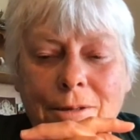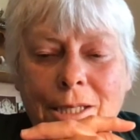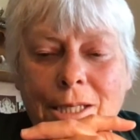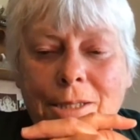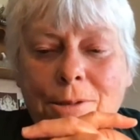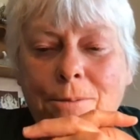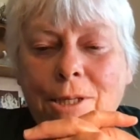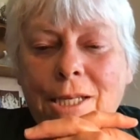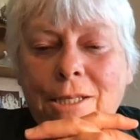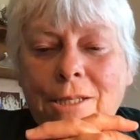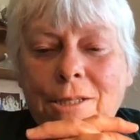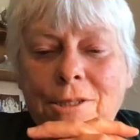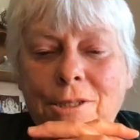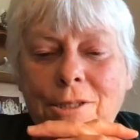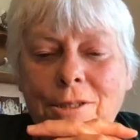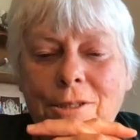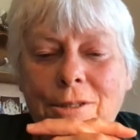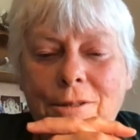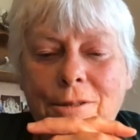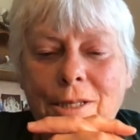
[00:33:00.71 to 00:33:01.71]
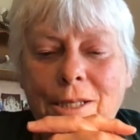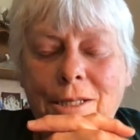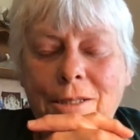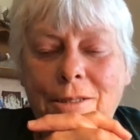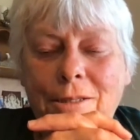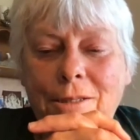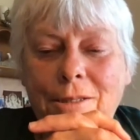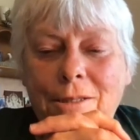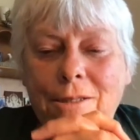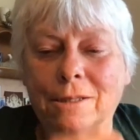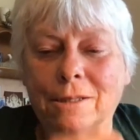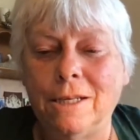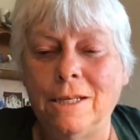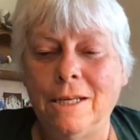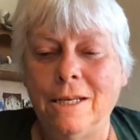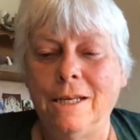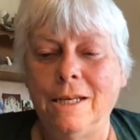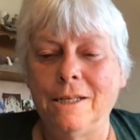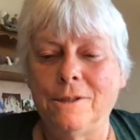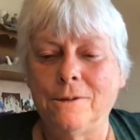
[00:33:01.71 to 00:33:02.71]
related to it's
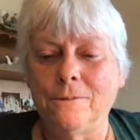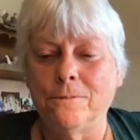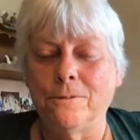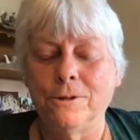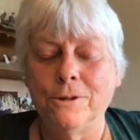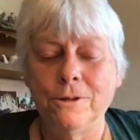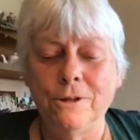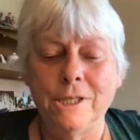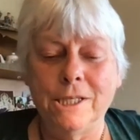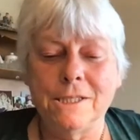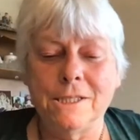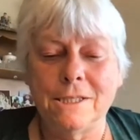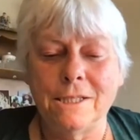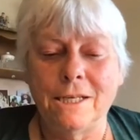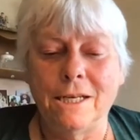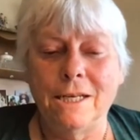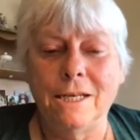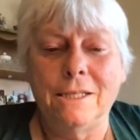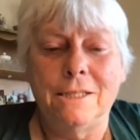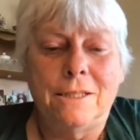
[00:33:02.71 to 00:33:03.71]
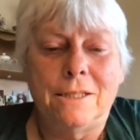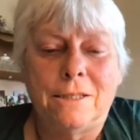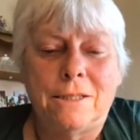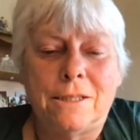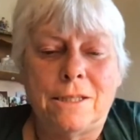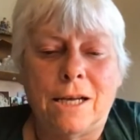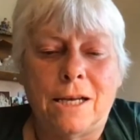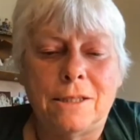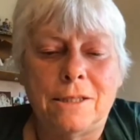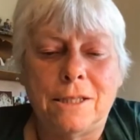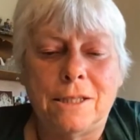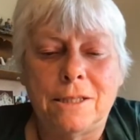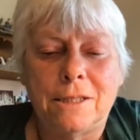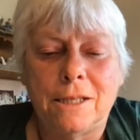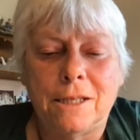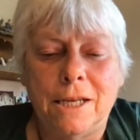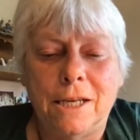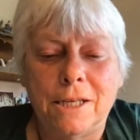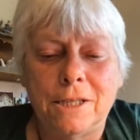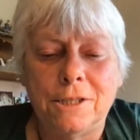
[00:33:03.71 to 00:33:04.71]
its ruling signs, it's got this
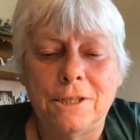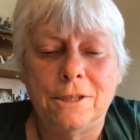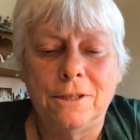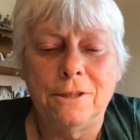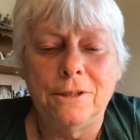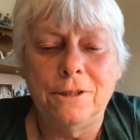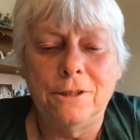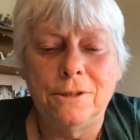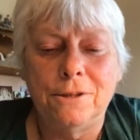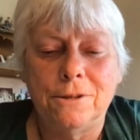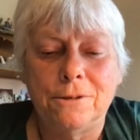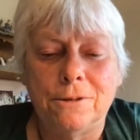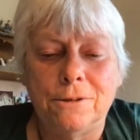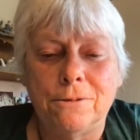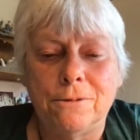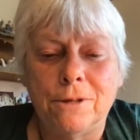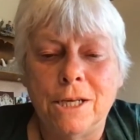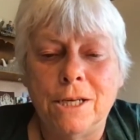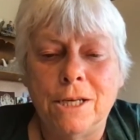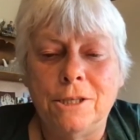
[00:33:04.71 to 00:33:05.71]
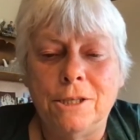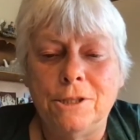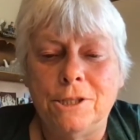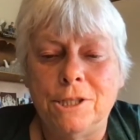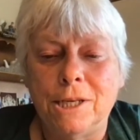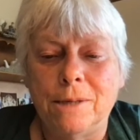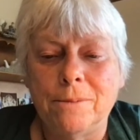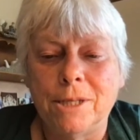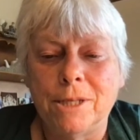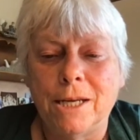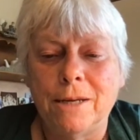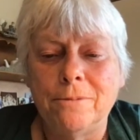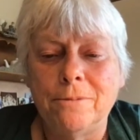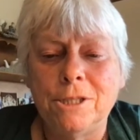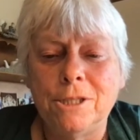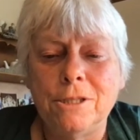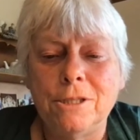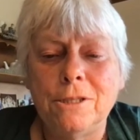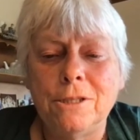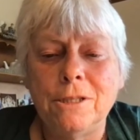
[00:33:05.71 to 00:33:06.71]
connection to Gemini,
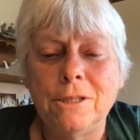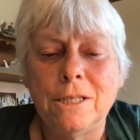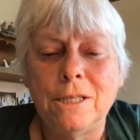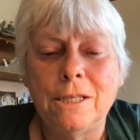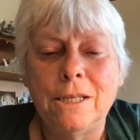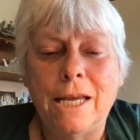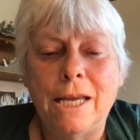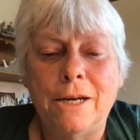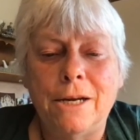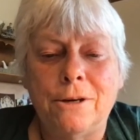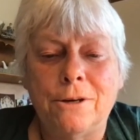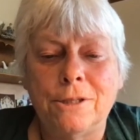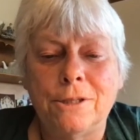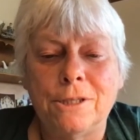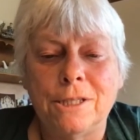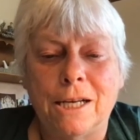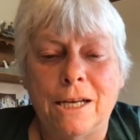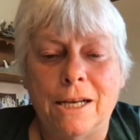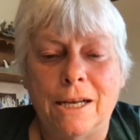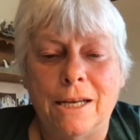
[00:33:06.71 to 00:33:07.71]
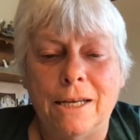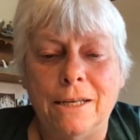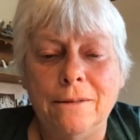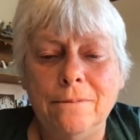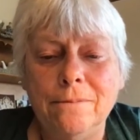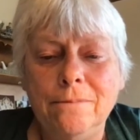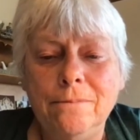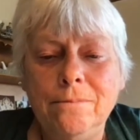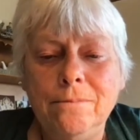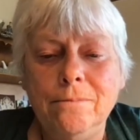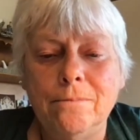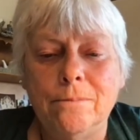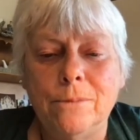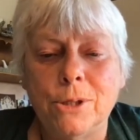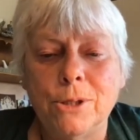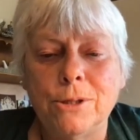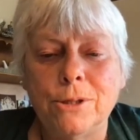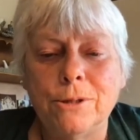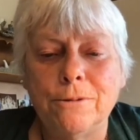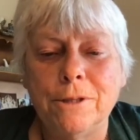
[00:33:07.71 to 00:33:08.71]
which is an air sign,
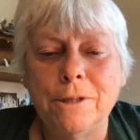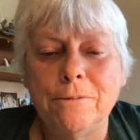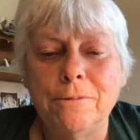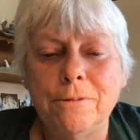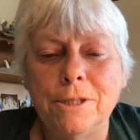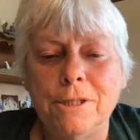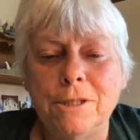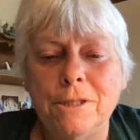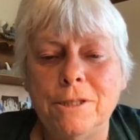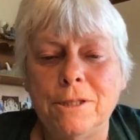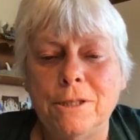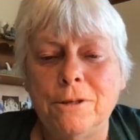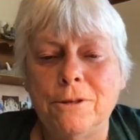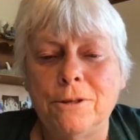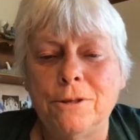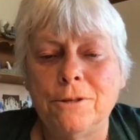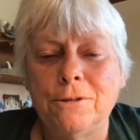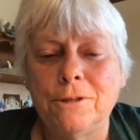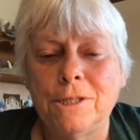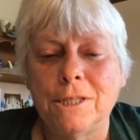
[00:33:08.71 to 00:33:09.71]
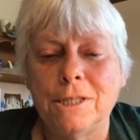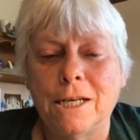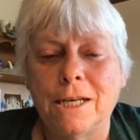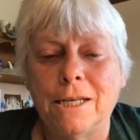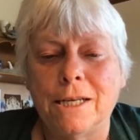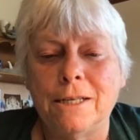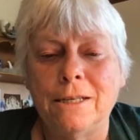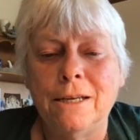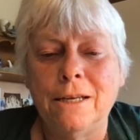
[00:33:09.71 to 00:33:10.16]
Mercury, which is an earth sign.